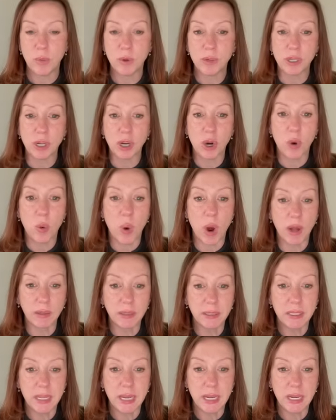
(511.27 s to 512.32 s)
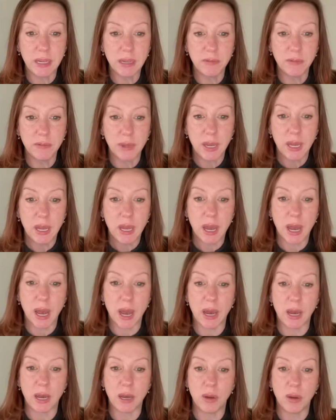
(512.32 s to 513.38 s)
Was it qualitative,
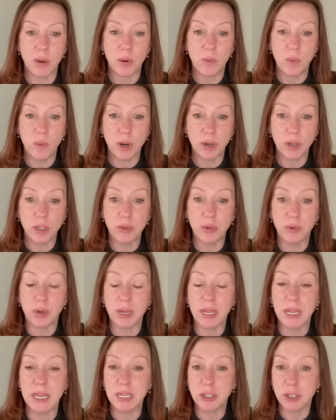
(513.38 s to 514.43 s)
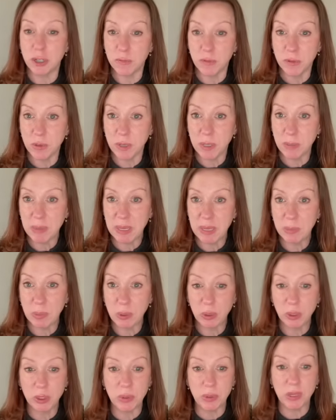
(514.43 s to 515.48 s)
where you were interviewing
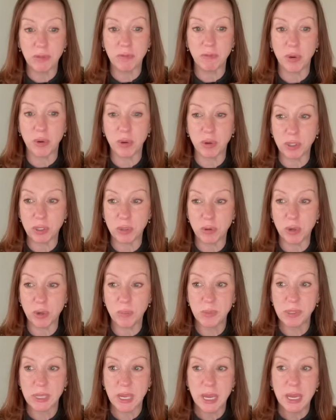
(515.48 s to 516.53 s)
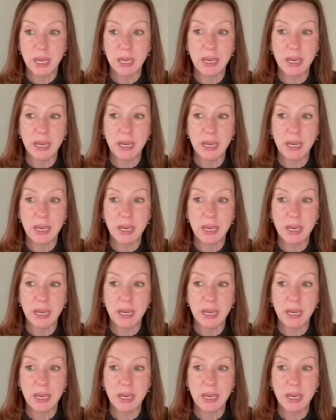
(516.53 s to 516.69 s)
people, doing focus groups?